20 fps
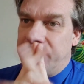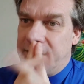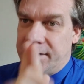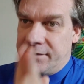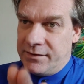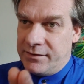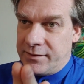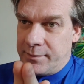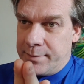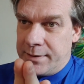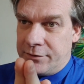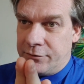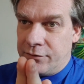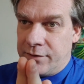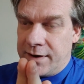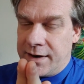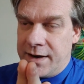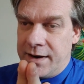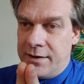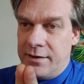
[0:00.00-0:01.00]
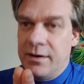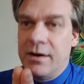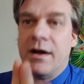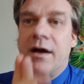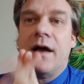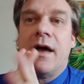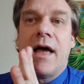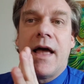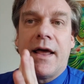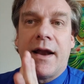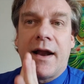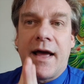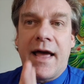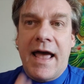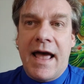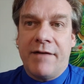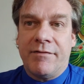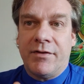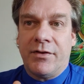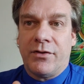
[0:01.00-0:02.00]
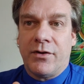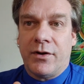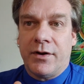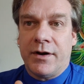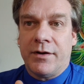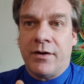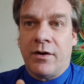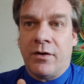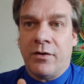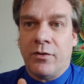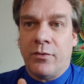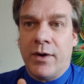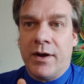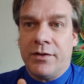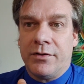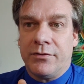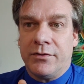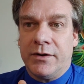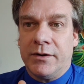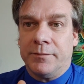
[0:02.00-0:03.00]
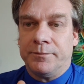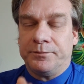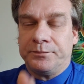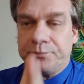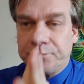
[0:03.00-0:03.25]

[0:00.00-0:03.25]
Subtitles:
This is a bit trickier, and I haven't thought it all the way through.